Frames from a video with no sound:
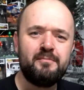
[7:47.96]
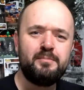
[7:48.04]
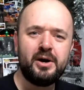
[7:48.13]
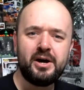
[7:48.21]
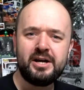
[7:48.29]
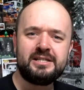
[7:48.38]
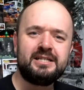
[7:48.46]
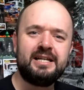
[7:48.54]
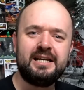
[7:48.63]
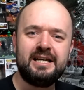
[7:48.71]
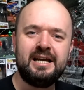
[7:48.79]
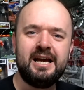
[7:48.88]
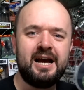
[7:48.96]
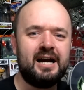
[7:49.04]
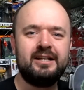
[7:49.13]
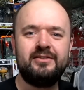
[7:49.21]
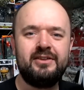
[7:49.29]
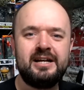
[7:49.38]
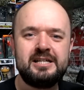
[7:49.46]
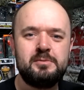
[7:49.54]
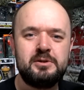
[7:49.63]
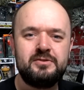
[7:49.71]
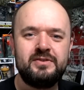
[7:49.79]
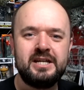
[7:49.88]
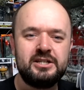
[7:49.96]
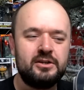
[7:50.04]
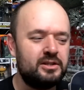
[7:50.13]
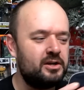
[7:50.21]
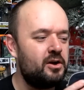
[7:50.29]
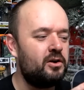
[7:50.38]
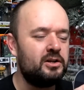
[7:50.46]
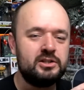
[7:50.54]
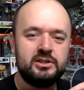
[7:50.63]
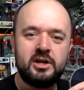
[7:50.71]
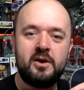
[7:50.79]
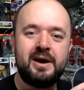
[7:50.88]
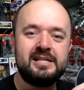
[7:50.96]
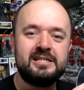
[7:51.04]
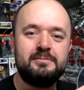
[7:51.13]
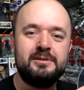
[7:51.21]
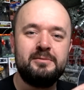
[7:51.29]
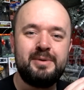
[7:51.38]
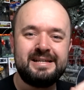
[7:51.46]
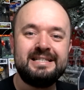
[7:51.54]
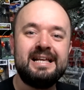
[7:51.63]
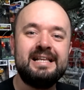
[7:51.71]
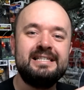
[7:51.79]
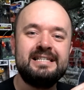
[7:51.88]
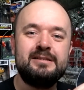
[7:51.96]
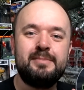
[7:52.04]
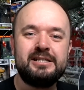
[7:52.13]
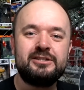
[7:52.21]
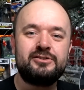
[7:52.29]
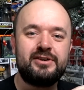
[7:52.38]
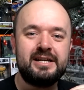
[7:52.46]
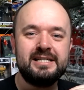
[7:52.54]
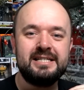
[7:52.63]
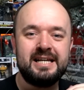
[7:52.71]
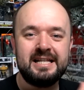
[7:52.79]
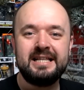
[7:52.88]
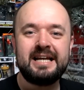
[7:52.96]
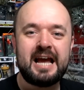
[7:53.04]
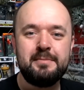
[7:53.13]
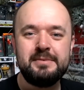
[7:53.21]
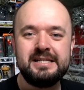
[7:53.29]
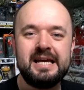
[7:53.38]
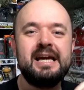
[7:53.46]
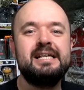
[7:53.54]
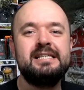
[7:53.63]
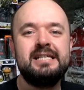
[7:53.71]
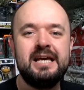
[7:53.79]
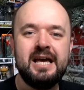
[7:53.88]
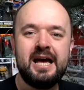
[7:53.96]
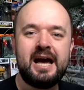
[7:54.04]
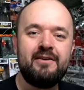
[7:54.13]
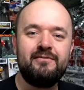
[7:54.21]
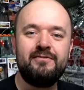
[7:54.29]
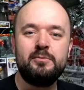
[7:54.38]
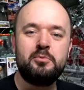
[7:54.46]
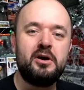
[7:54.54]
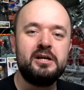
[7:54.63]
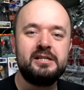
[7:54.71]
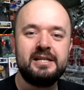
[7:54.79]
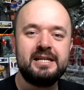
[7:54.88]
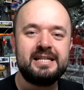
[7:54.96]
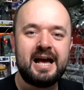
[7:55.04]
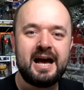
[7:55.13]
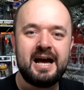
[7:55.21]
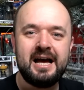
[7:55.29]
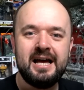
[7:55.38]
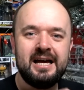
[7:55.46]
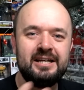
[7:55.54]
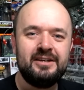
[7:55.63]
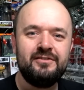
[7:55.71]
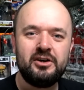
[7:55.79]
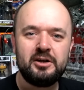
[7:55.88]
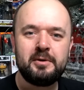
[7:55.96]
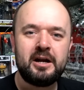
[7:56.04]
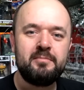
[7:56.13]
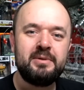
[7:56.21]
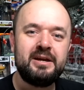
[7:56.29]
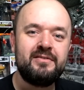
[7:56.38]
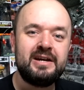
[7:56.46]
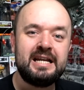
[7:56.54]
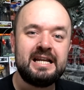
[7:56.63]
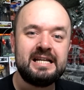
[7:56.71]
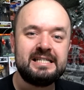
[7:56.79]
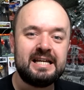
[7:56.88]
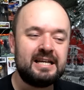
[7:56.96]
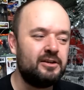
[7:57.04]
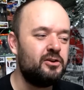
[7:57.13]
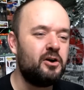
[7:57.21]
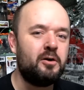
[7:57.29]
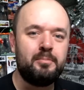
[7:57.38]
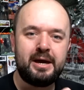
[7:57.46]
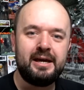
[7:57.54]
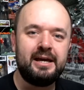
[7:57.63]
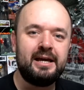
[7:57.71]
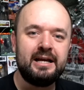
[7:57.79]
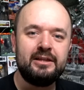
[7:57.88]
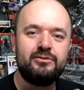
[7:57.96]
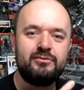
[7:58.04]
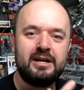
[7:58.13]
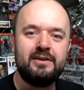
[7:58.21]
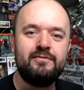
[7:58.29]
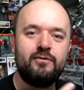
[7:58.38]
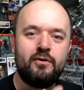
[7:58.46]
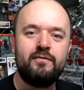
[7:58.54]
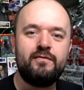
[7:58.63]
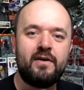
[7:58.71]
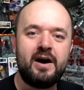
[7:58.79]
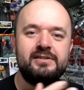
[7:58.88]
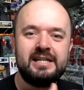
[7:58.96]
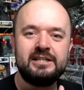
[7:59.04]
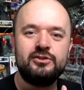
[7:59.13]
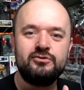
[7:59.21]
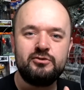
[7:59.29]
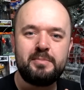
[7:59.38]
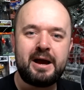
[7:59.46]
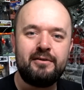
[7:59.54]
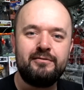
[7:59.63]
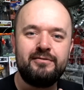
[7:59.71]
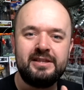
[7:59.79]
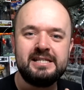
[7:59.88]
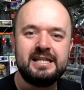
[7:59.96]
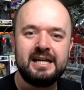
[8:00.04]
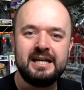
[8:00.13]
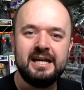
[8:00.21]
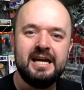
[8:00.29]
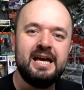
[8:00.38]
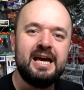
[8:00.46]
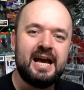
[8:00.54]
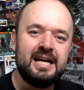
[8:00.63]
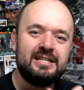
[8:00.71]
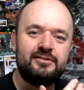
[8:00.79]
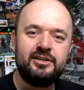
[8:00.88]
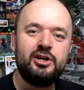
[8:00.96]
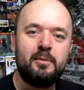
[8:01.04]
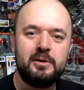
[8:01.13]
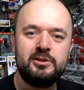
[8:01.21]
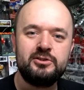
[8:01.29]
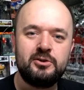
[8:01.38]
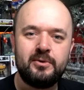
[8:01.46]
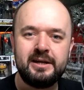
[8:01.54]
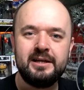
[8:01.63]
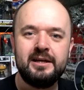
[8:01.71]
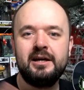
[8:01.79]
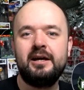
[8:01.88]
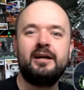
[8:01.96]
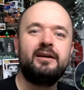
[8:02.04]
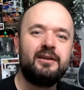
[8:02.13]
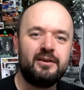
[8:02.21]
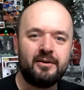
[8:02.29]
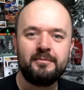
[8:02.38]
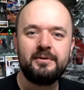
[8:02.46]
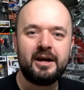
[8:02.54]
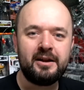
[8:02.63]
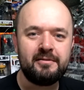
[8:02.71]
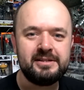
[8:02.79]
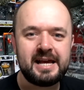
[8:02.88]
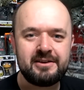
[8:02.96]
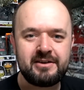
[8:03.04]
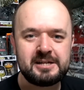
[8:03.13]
Personally, I don't think it's much of an issue. The Oculus Go has some of the best lenses and the best screens in the game as it is, and for the price that it's at, you've got to kind of be realistic. You're not paying £300, £400, £500, £600 for this thing. It's literally a couple £100. You know, kind of set your